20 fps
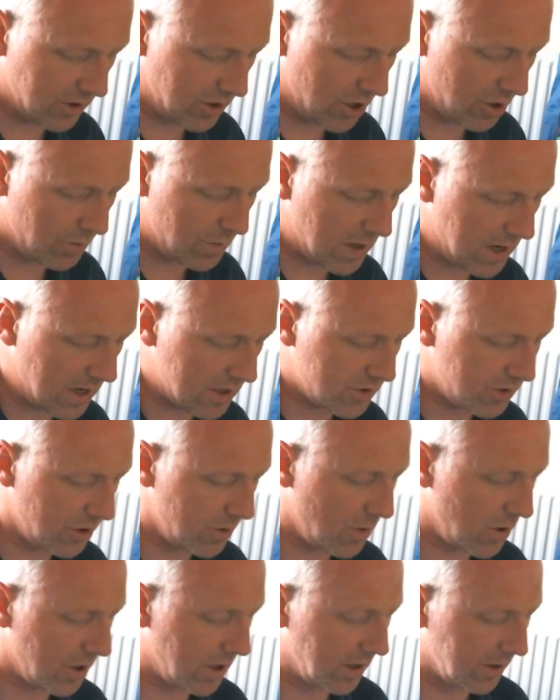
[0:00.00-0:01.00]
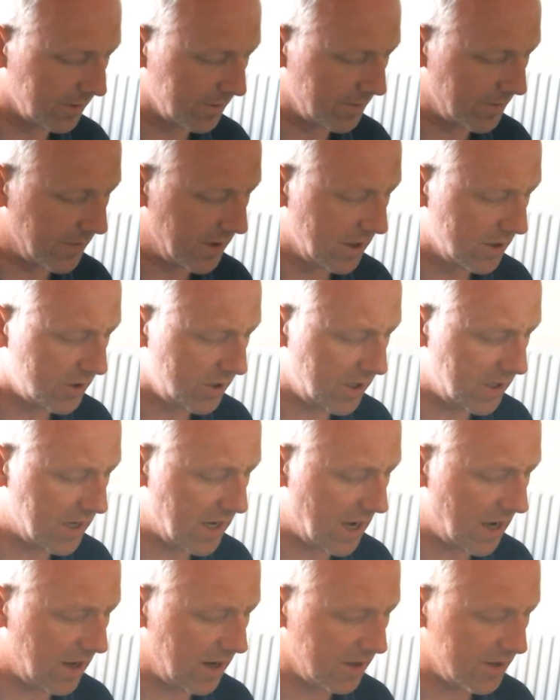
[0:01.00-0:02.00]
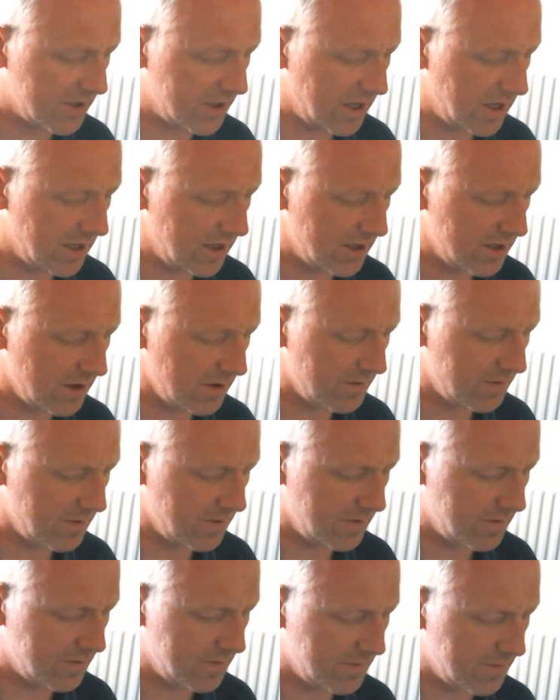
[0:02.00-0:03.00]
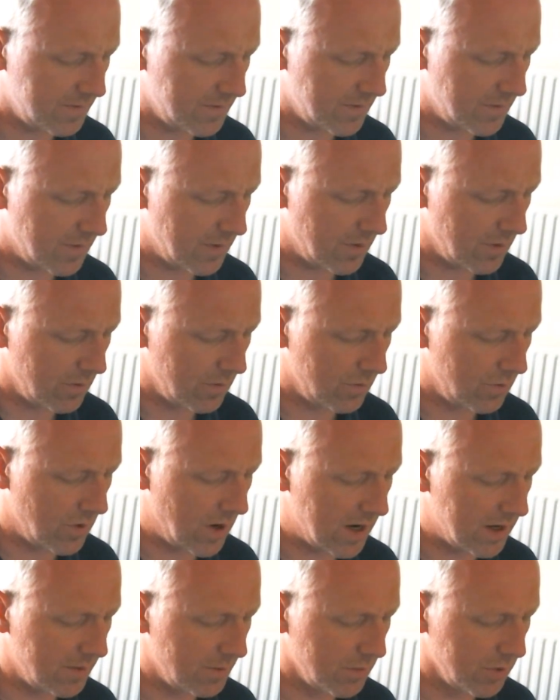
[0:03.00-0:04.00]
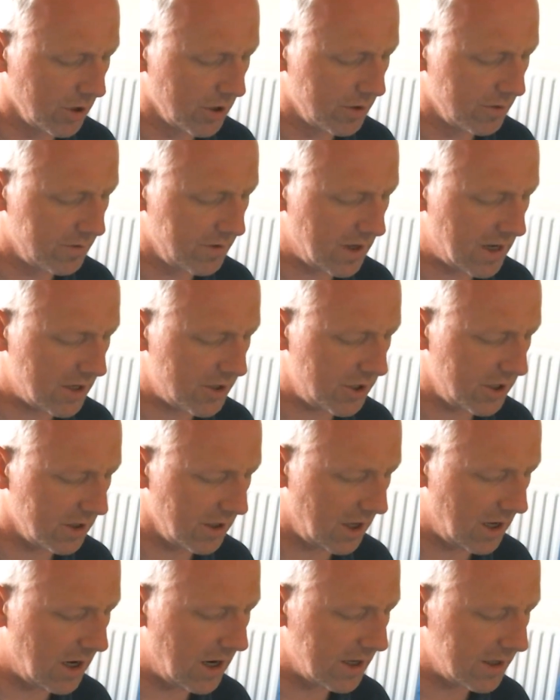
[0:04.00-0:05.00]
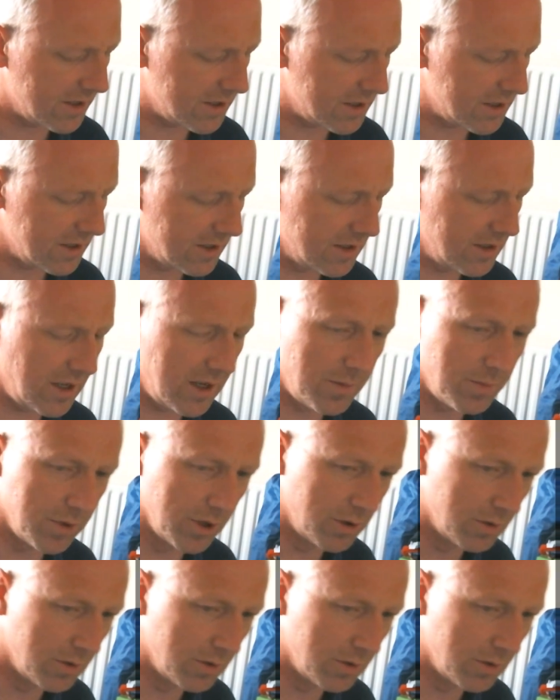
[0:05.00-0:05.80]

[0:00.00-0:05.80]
pass through on it. So you get a series of red and blue flashing lights, then a blue